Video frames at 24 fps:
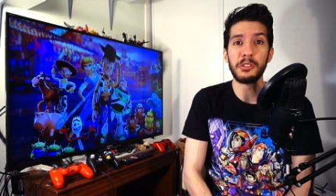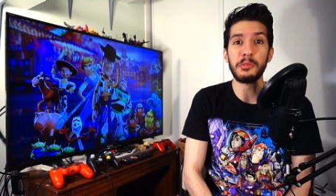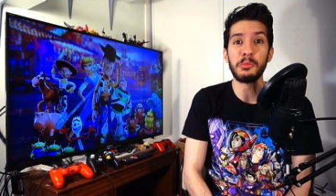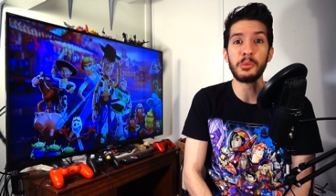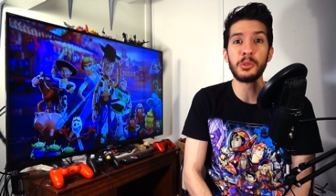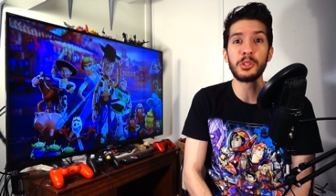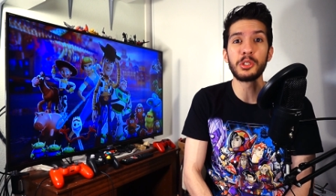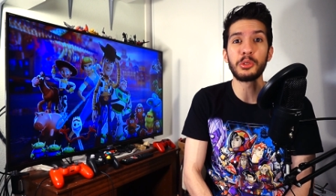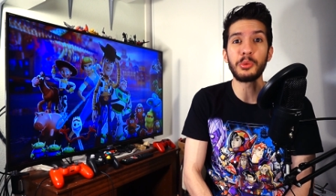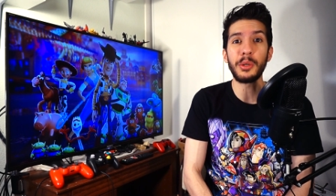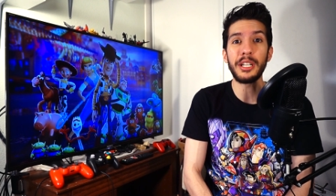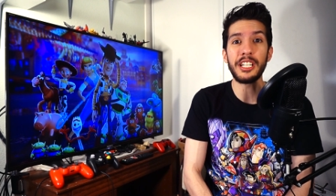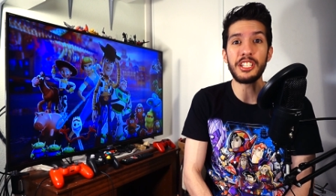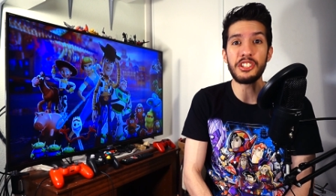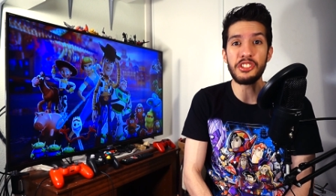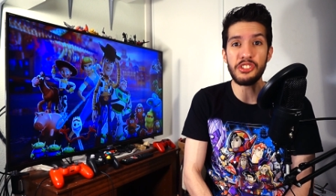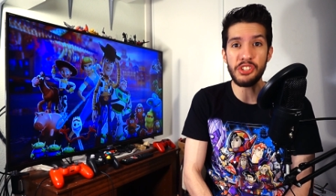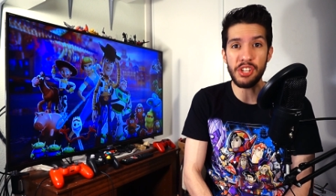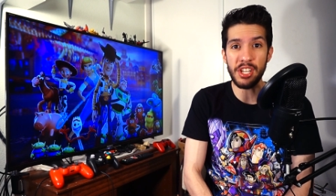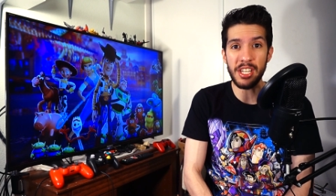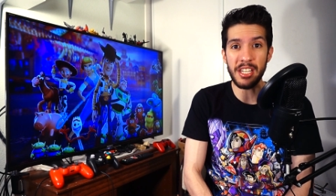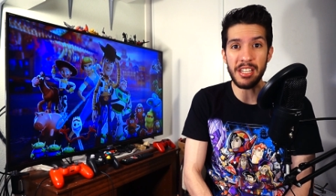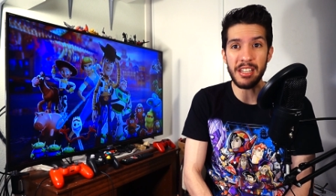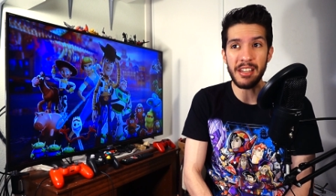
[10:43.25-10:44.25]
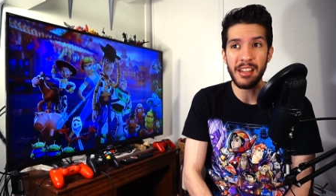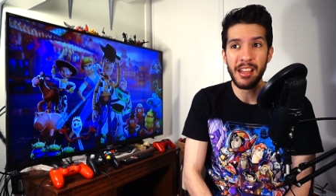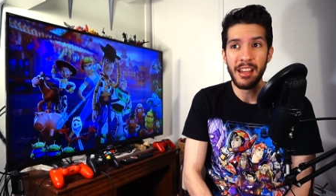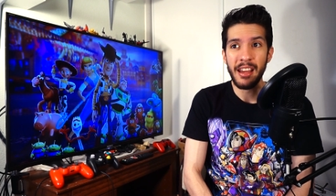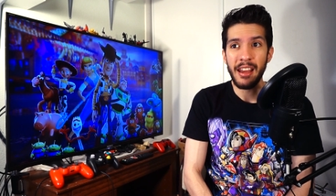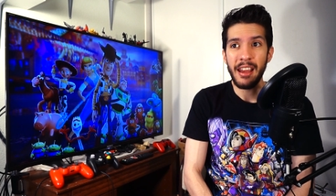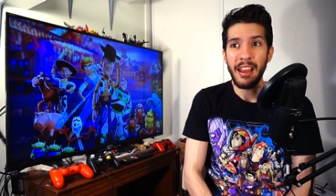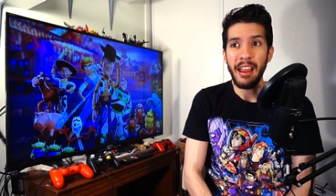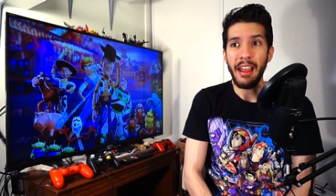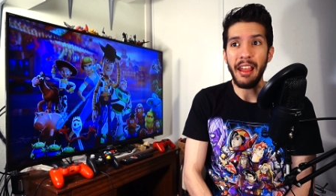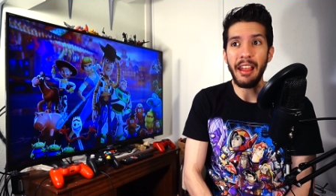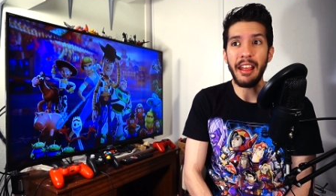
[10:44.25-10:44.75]
The movie's rated G,
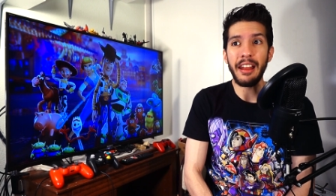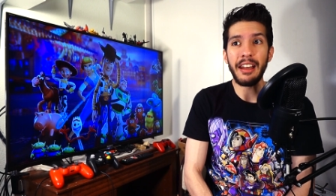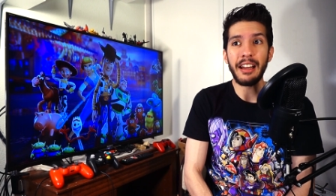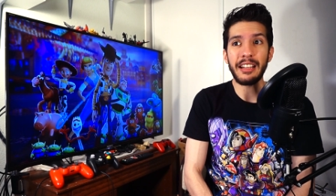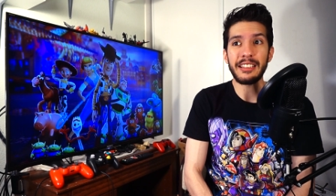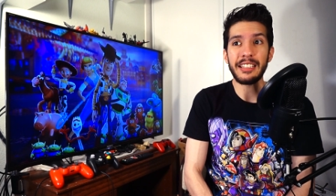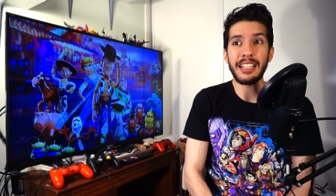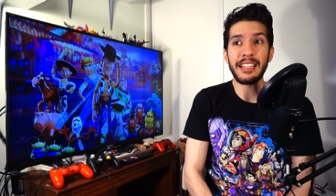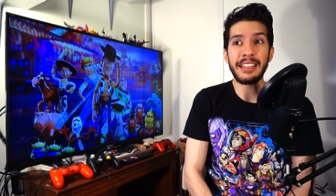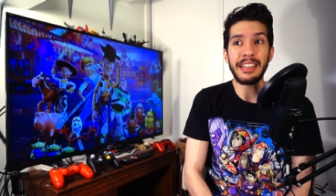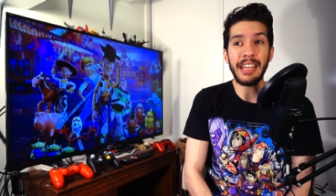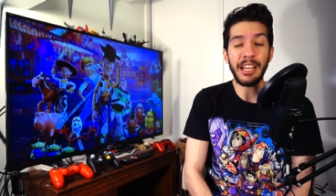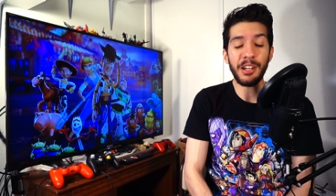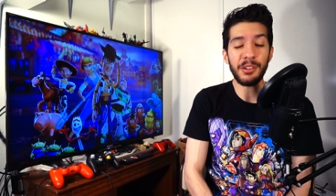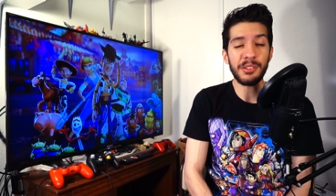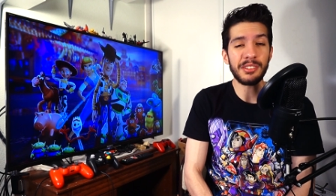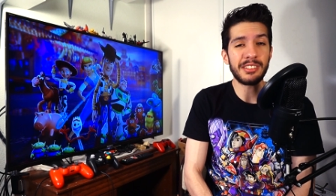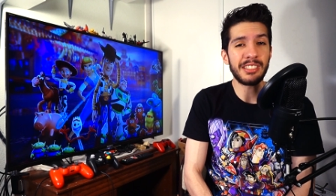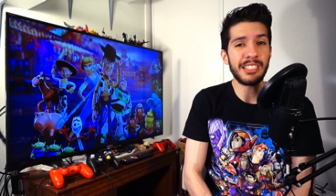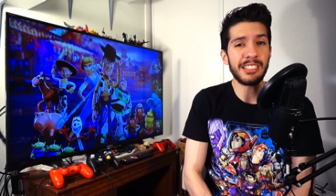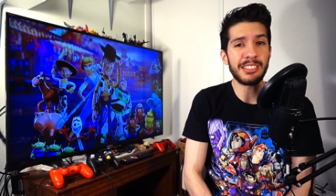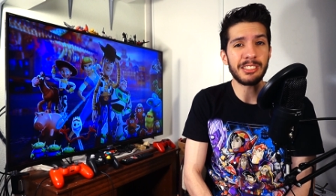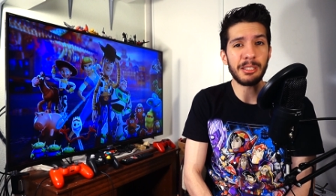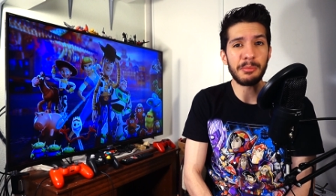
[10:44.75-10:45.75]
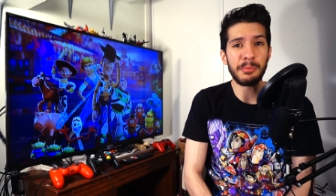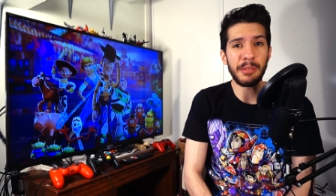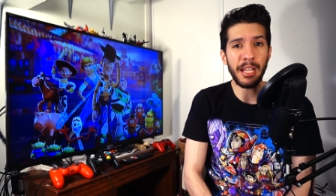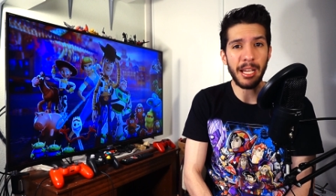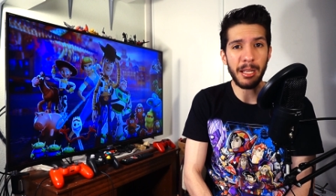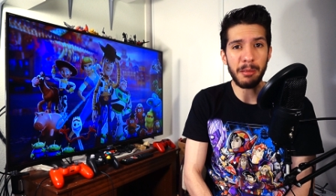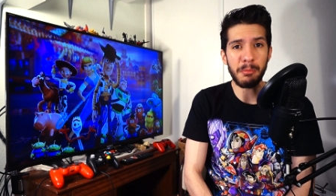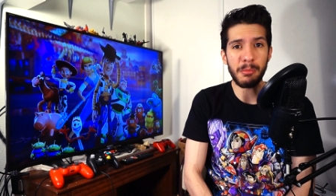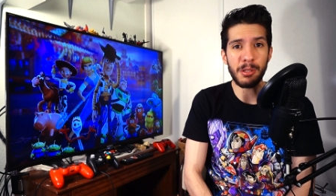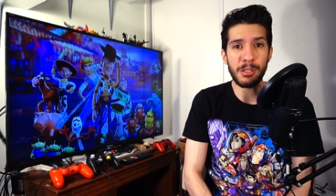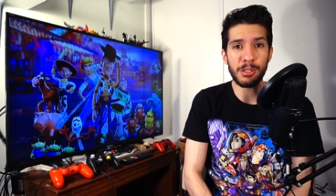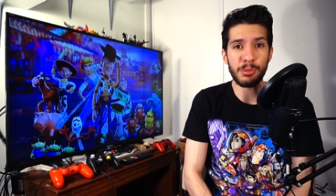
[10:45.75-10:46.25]
and I can guarantee some
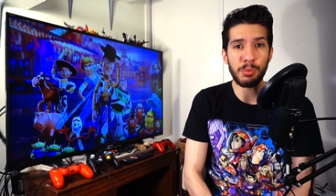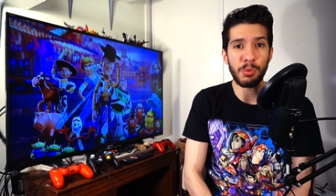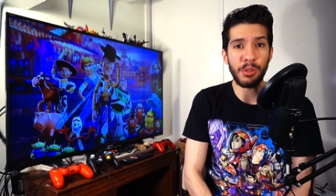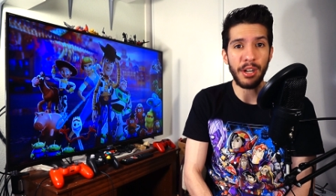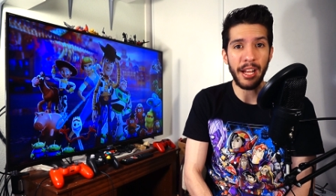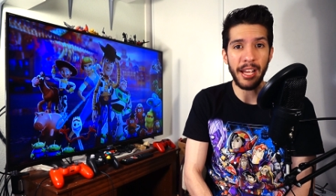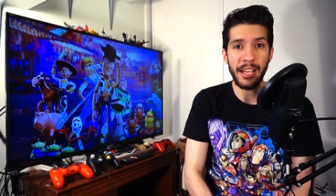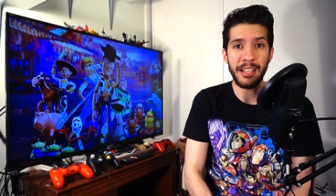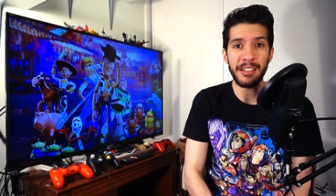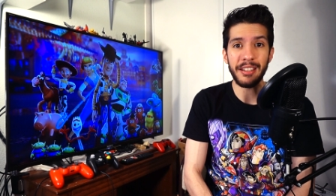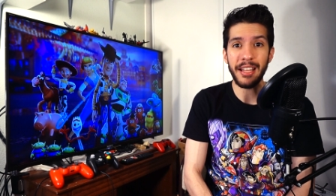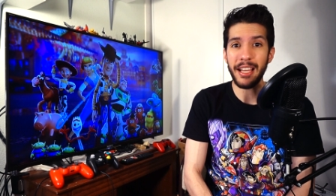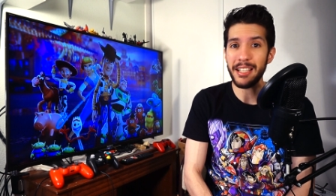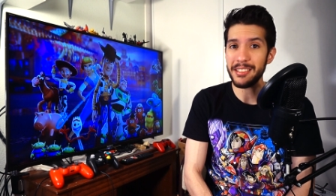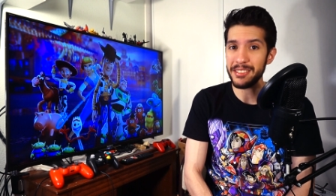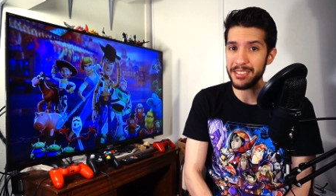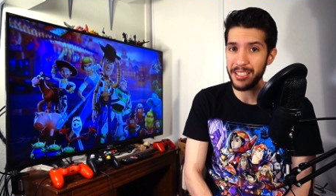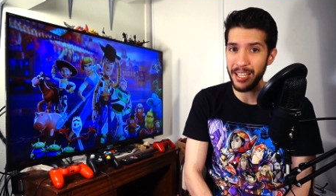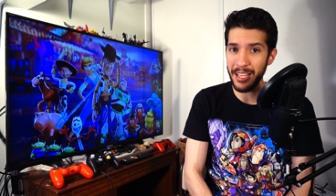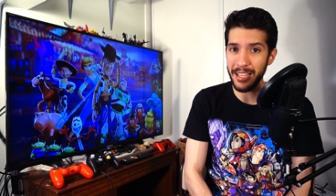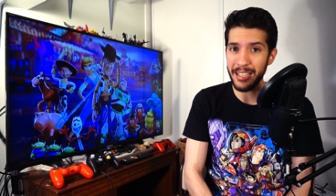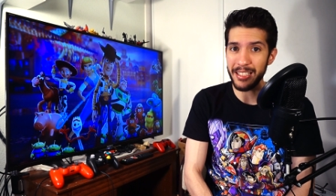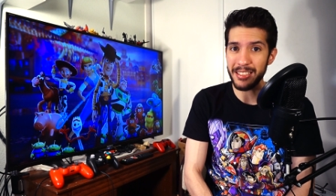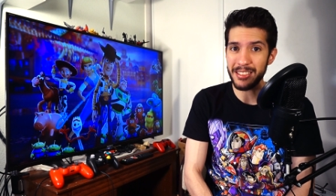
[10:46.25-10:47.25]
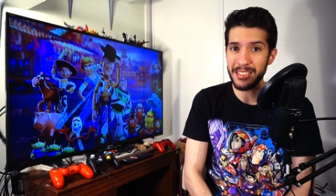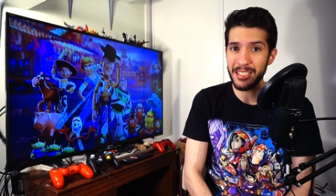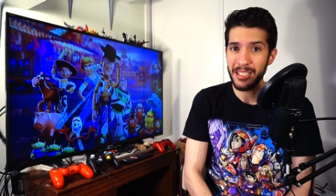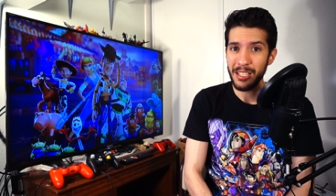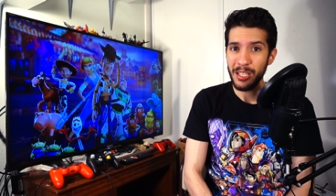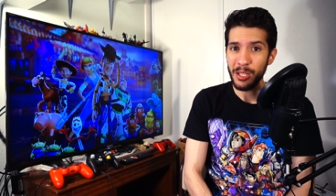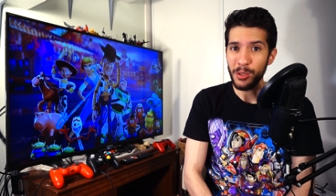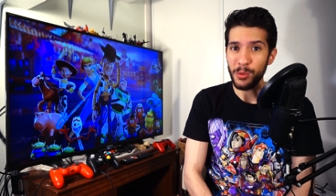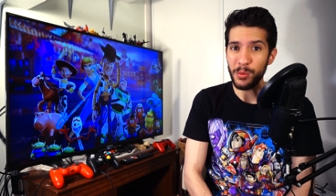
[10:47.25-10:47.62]
nightmares were had last night